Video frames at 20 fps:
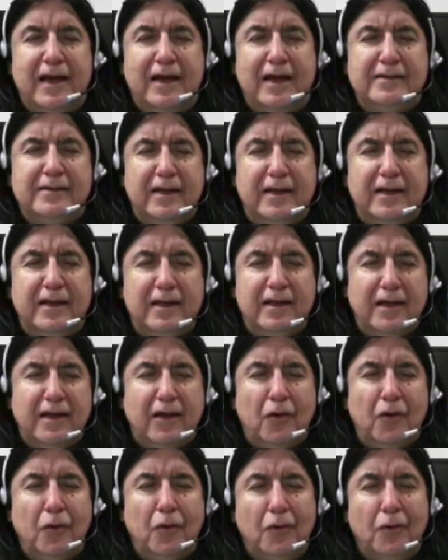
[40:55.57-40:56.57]

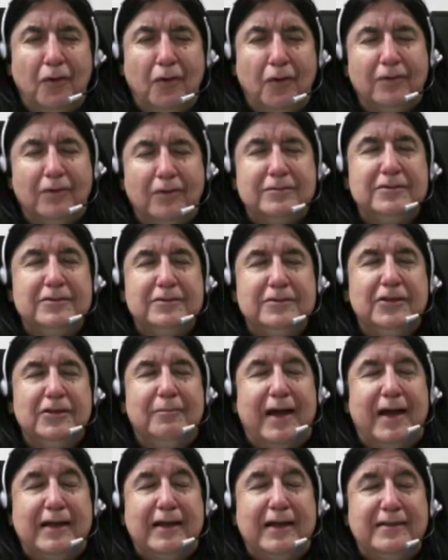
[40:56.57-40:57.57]
sunyata, or
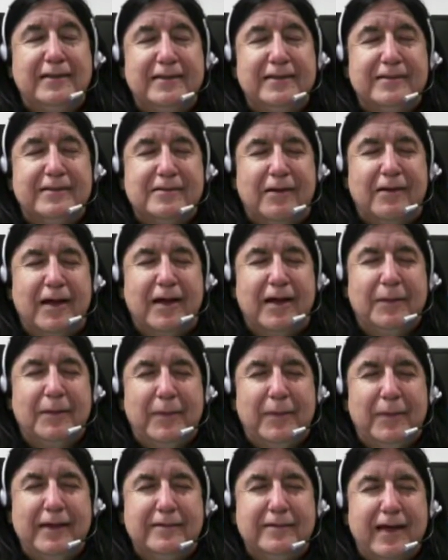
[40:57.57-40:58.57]
you might
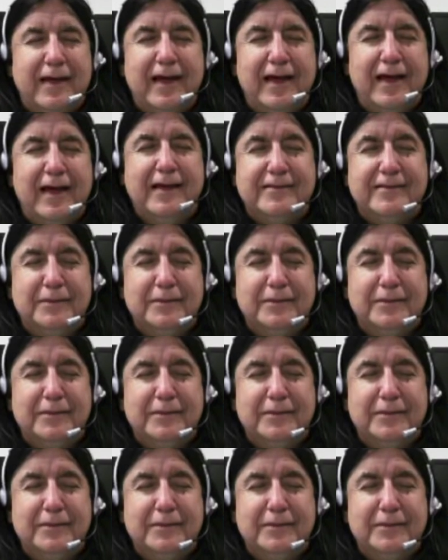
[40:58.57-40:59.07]
describe it